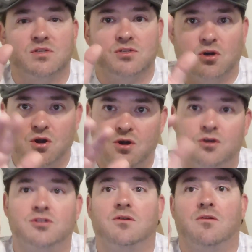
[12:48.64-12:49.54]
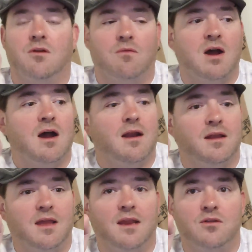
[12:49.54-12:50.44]
surge on the
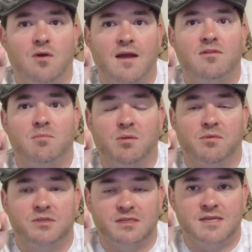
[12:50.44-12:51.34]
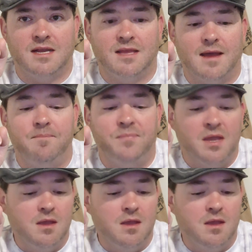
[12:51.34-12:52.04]
rod, and you'll have to be able to detect that.